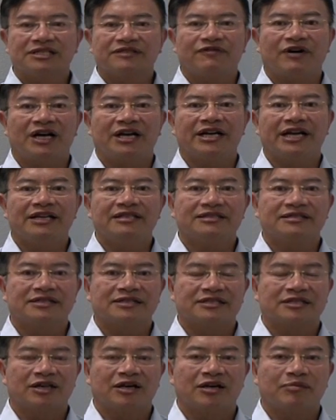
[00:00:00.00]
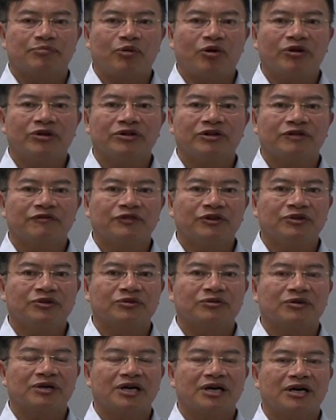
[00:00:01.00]
is from ANSYS uh, point of
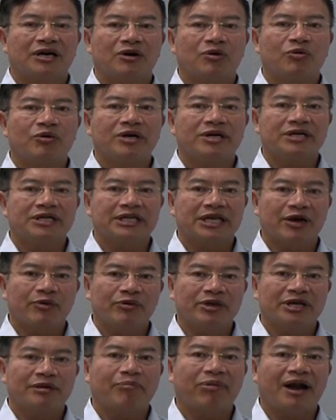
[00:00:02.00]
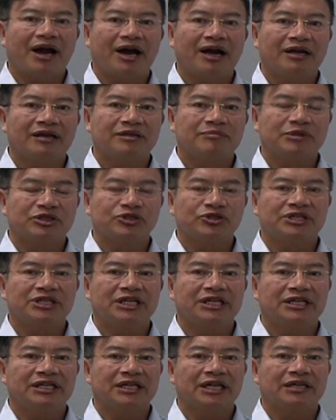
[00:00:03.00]
view. Uh, where can we apply the machine
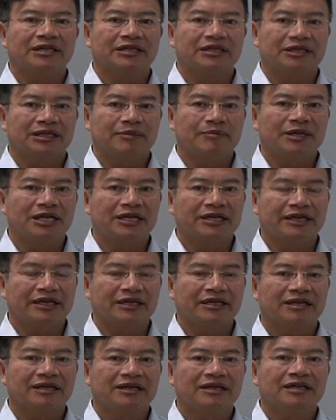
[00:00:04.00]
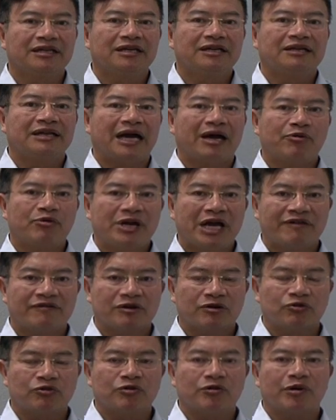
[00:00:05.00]
learning and deep learning? That we have
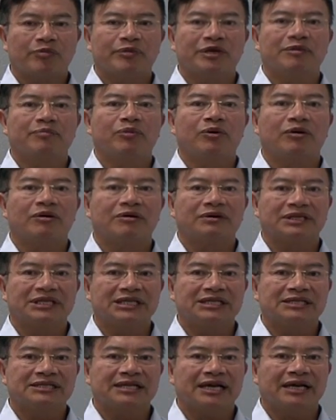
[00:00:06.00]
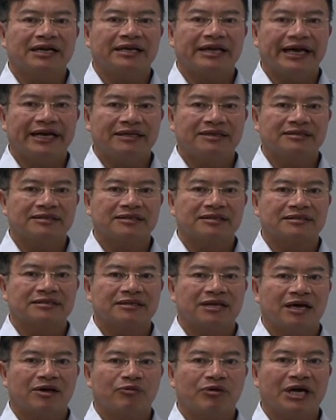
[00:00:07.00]
a group of people inside
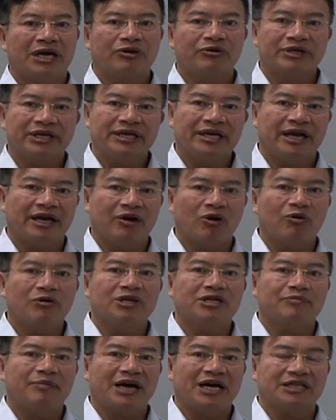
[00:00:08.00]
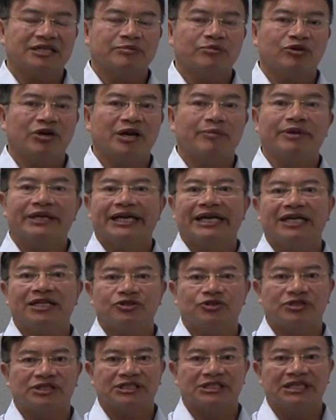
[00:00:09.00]
ANSYS. Uh, we are looking at all the possible
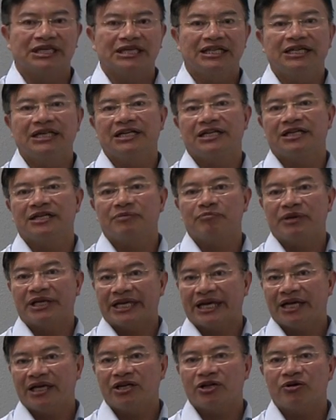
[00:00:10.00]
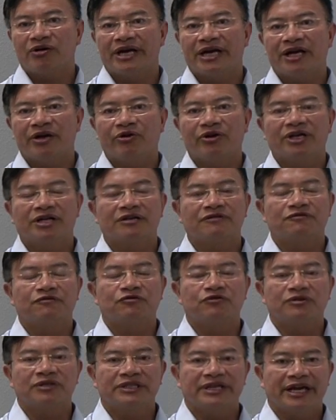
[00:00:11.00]
applications in mechanical area,
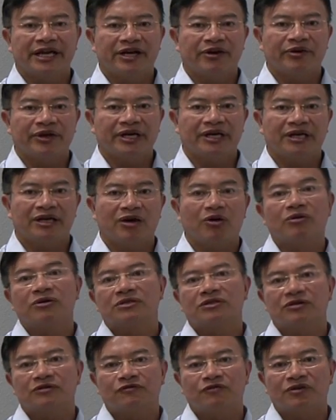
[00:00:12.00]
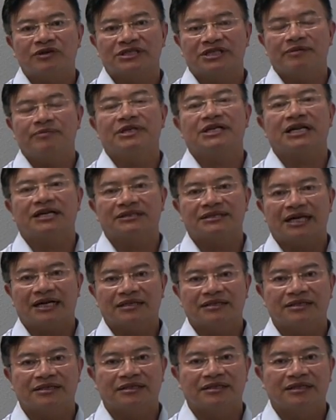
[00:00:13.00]
fluent area, also for
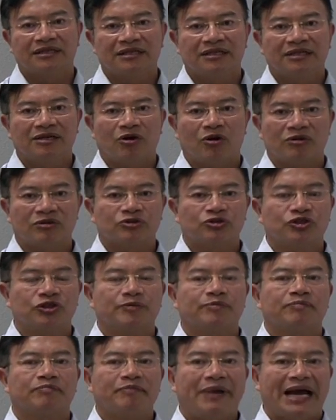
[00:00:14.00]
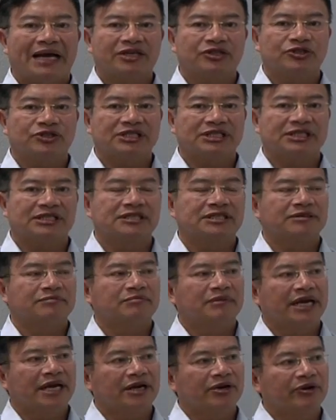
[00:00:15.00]
semiconductor on-chip packaging
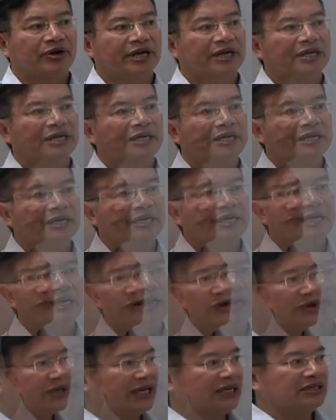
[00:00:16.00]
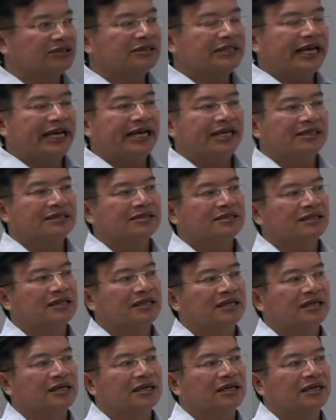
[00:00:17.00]
system area. And if you look at today's
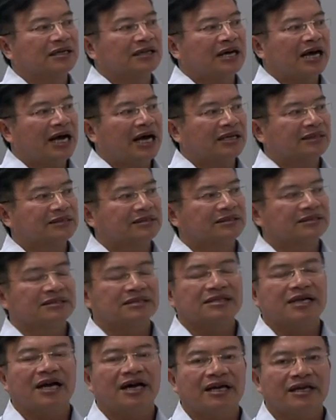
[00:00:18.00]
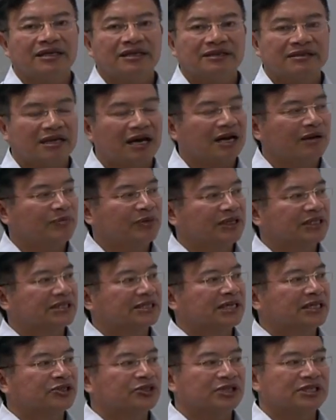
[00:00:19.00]
uh, hot design topics
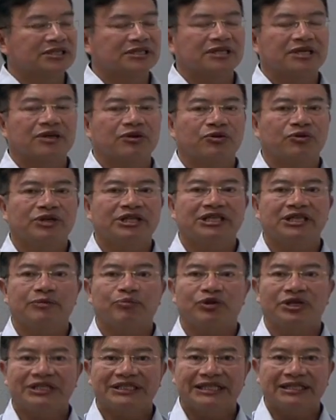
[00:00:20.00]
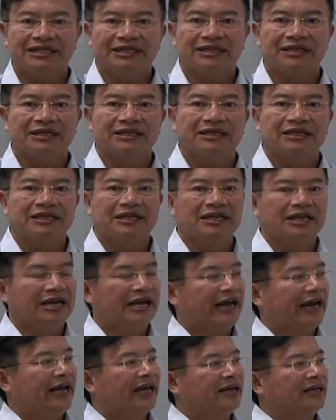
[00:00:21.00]
such as uh, 3D printing,
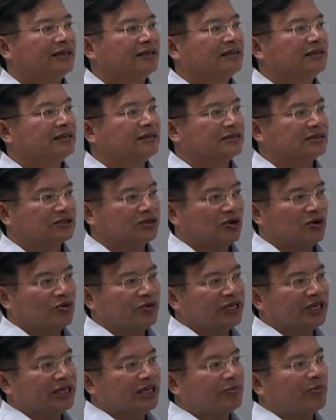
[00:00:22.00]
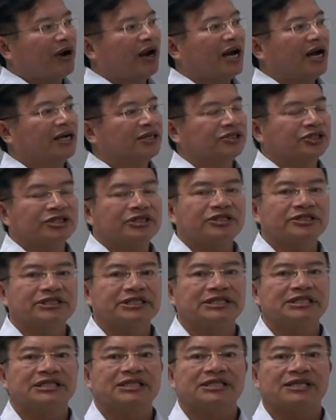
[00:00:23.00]
and so we can apply
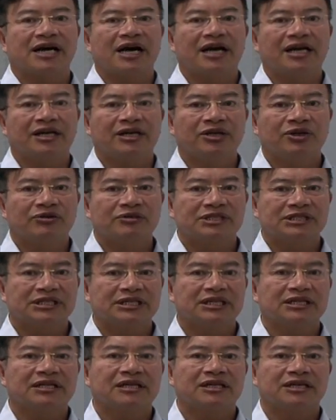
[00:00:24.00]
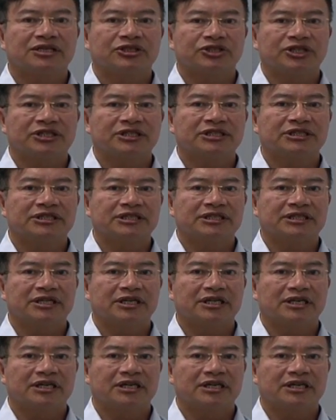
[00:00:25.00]
generative design using uh, generative